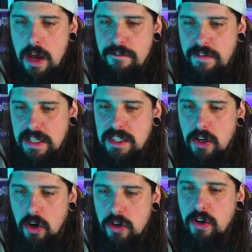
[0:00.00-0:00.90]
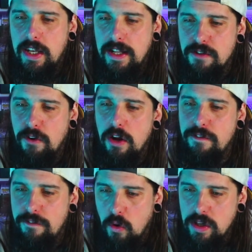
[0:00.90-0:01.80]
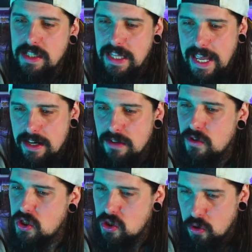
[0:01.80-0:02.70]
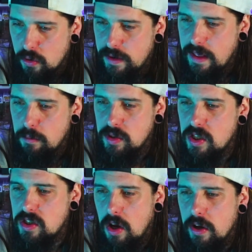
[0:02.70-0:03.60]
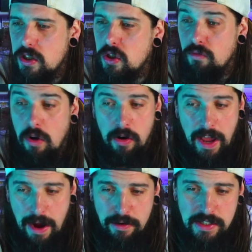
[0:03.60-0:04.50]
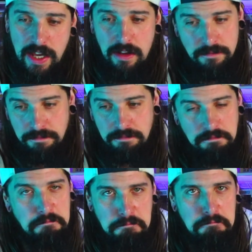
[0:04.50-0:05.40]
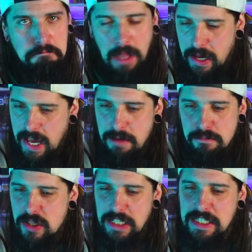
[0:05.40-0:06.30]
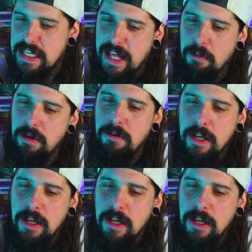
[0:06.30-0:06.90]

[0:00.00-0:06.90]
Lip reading: Fix an unidentified voice at the end of the story that was assigned to the wrong character. Okay, didn't see that one.